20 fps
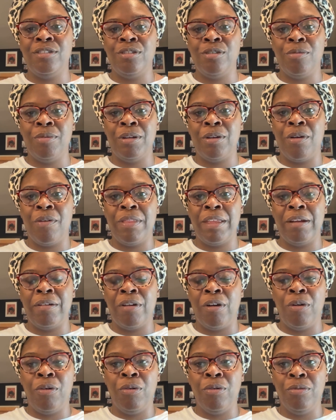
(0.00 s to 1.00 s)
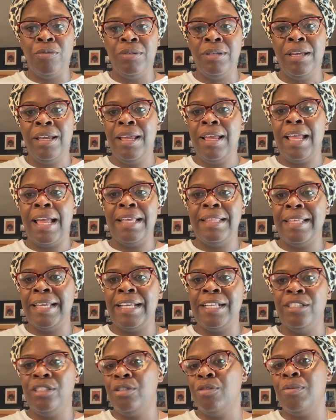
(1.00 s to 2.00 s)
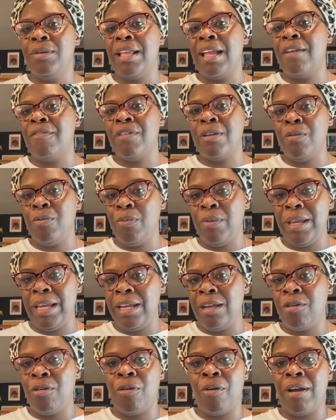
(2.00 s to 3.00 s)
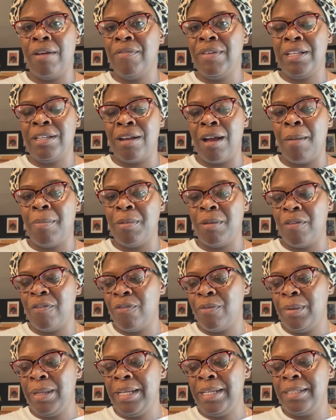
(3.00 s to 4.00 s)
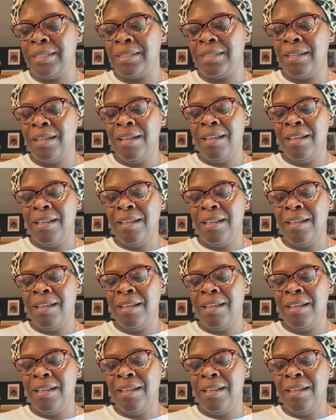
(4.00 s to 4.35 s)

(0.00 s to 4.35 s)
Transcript: do it on their own, and they can do it every week or every couple of weeks.